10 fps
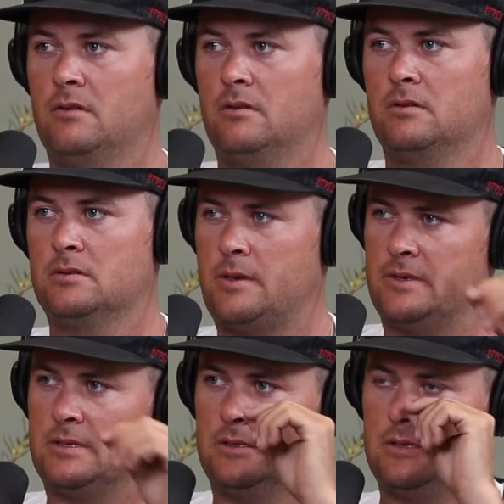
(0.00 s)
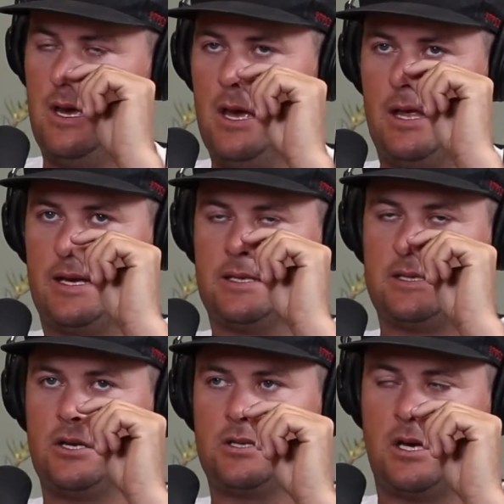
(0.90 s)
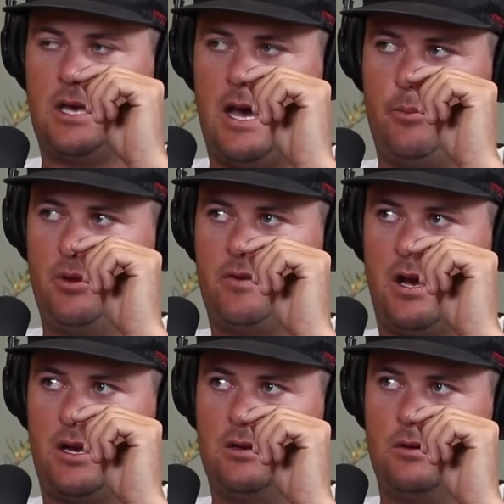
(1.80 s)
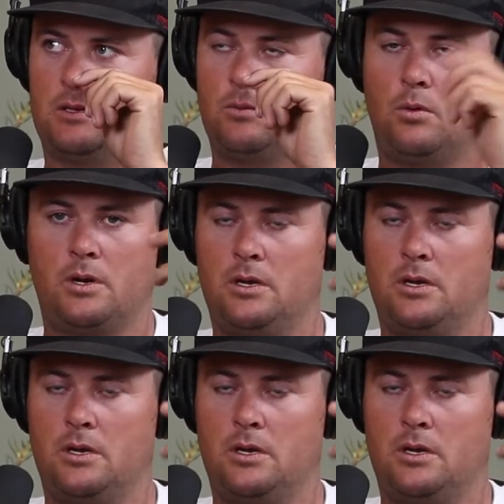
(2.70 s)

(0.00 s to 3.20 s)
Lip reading: Does that make sense? Yeah. Like instead of just like, yeah, I believe God could do this. Well, what are you